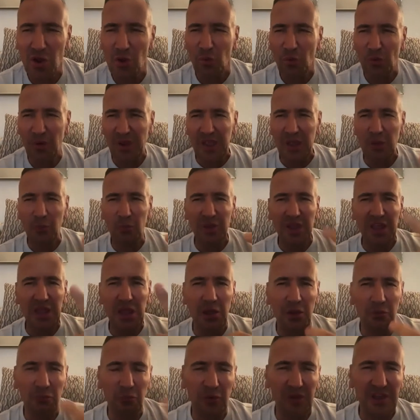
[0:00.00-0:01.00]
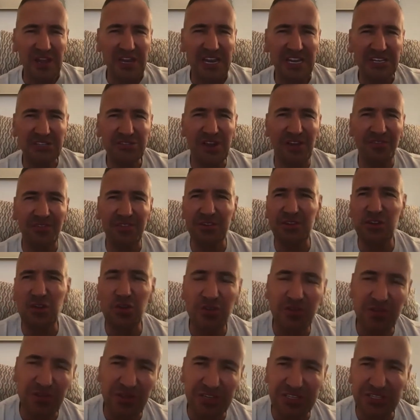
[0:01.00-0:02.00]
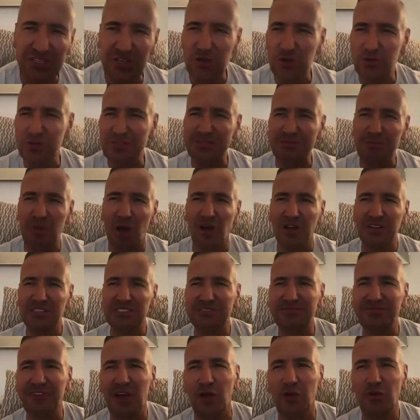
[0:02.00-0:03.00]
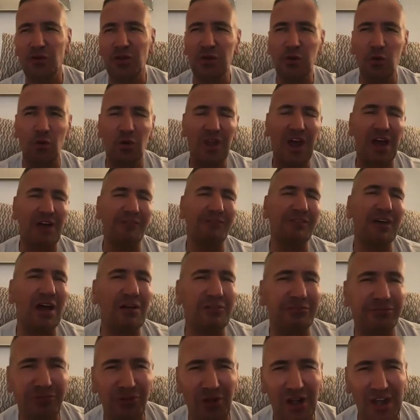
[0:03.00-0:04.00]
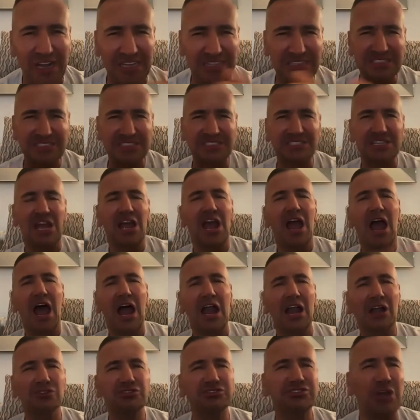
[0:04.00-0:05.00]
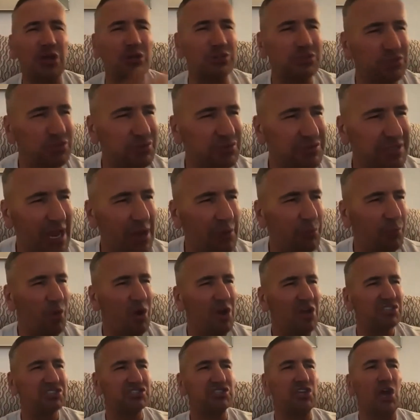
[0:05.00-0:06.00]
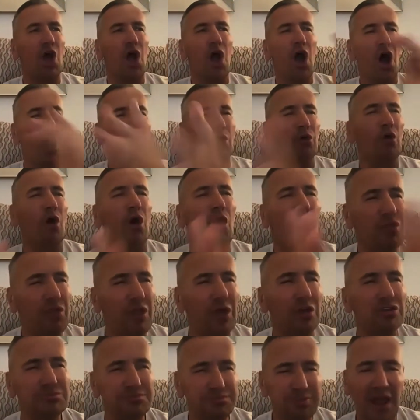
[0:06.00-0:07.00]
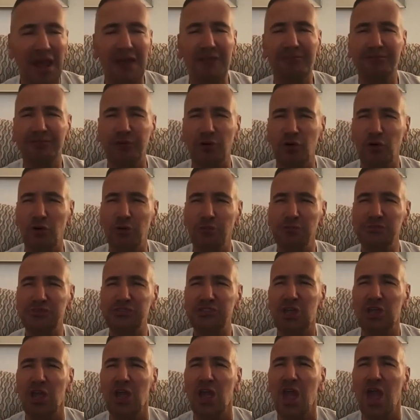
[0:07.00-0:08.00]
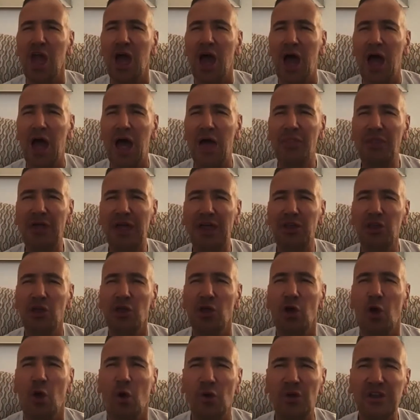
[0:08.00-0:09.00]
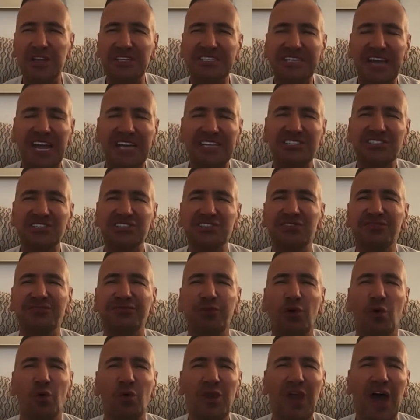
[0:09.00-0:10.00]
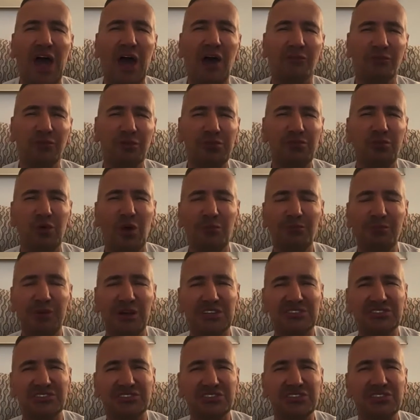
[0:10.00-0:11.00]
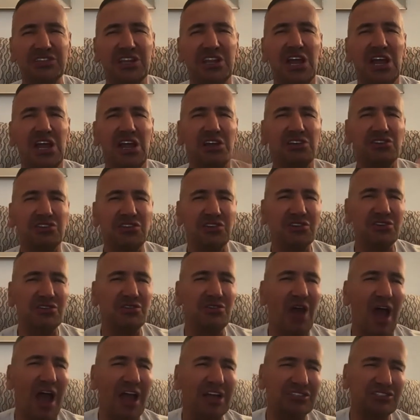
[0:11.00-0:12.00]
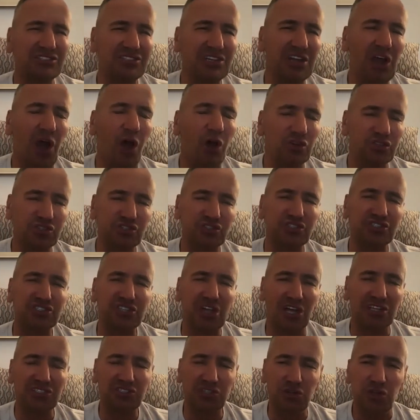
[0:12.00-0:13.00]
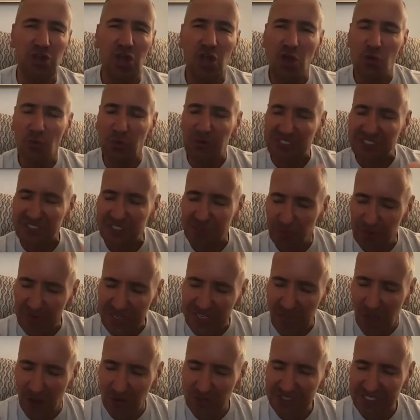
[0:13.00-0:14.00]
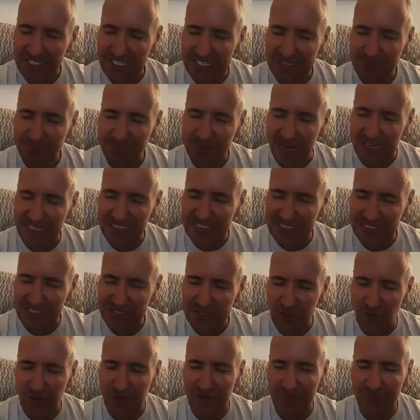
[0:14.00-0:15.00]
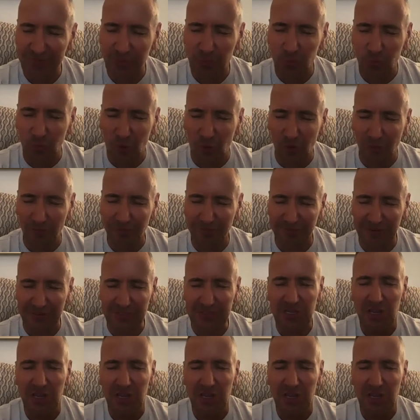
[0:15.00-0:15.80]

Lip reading: we need to have the new smartest phone, and all of our friends, our social networks are on those platforms. And then all it takes is a fallout with one person to actually ostracize you. We go to these places looking for warmth